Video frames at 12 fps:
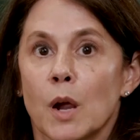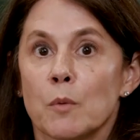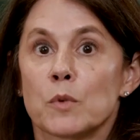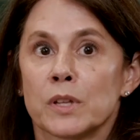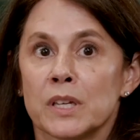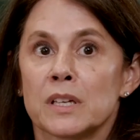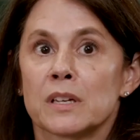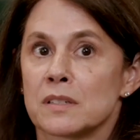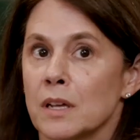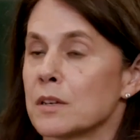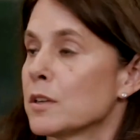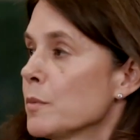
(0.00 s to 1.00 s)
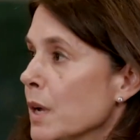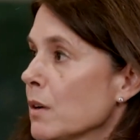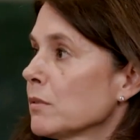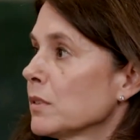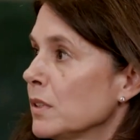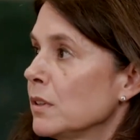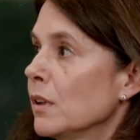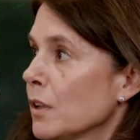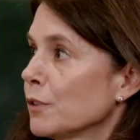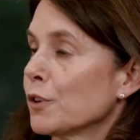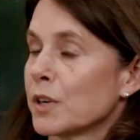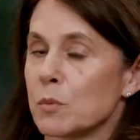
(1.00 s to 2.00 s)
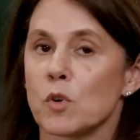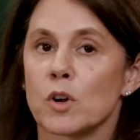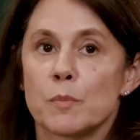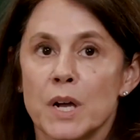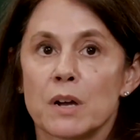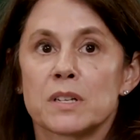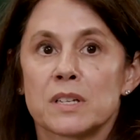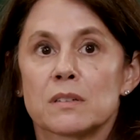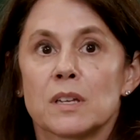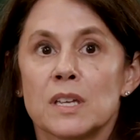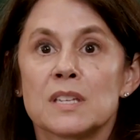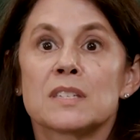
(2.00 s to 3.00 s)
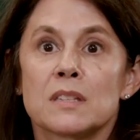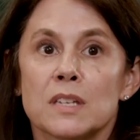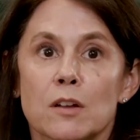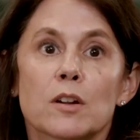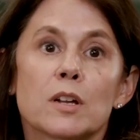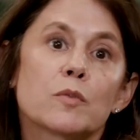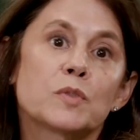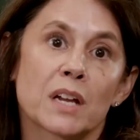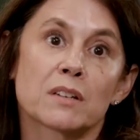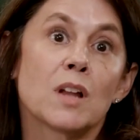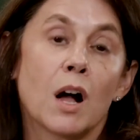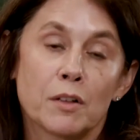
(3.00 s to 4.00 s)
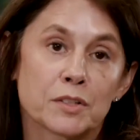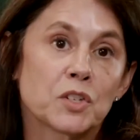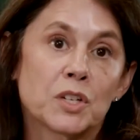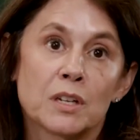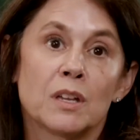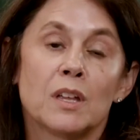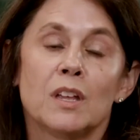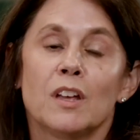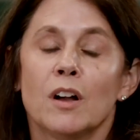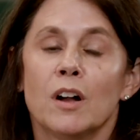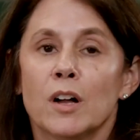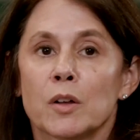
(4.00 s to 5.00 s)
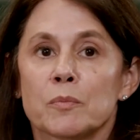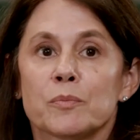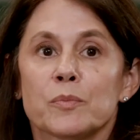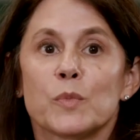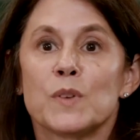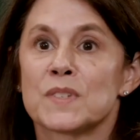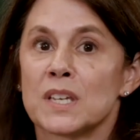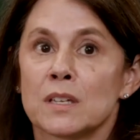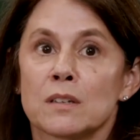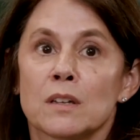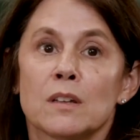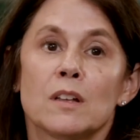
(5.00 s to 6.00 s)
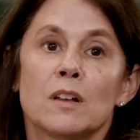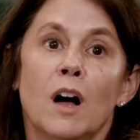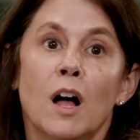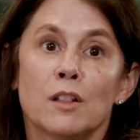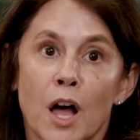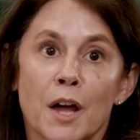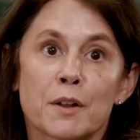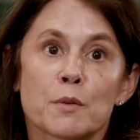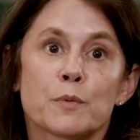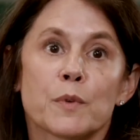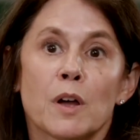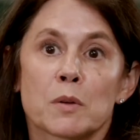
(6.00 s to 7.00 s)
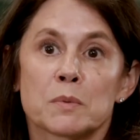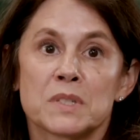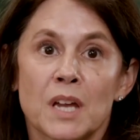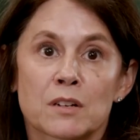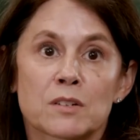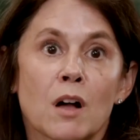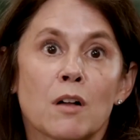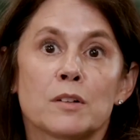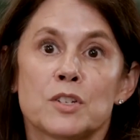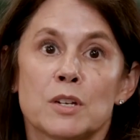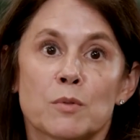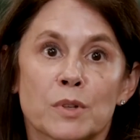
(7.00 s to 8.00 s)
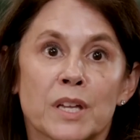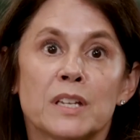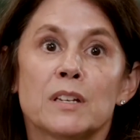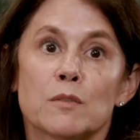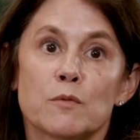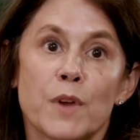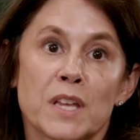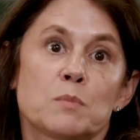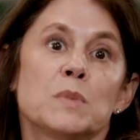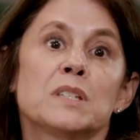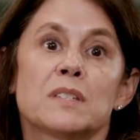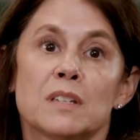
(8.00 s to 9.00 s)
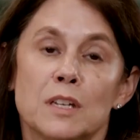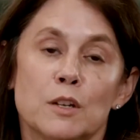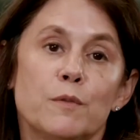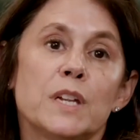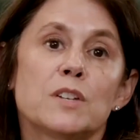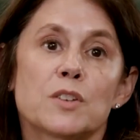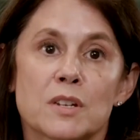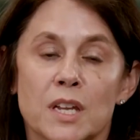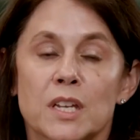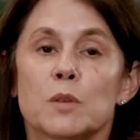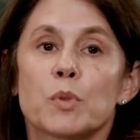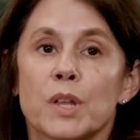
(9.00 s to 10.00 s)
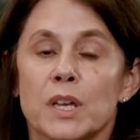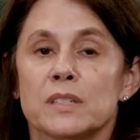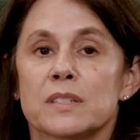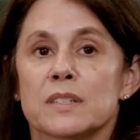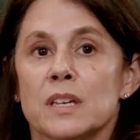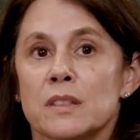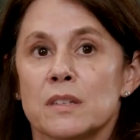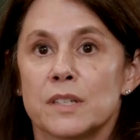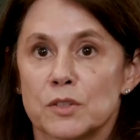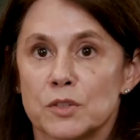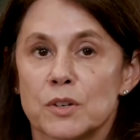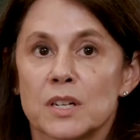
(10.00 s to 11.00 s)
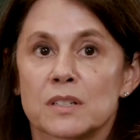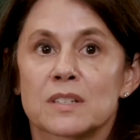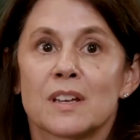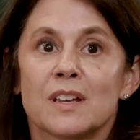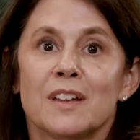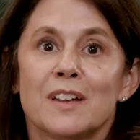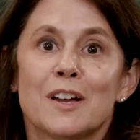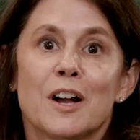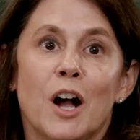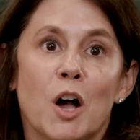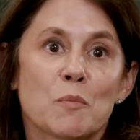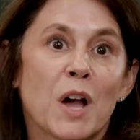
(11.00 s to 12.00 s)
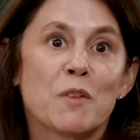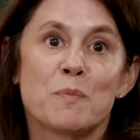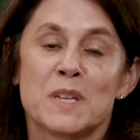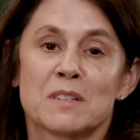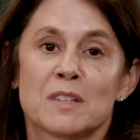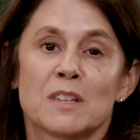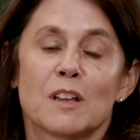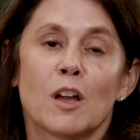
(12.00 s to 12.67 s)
really excited about learning more about is in the area of technology. We've seen a lot of technology-related investments and innovation taking place in the district. I've been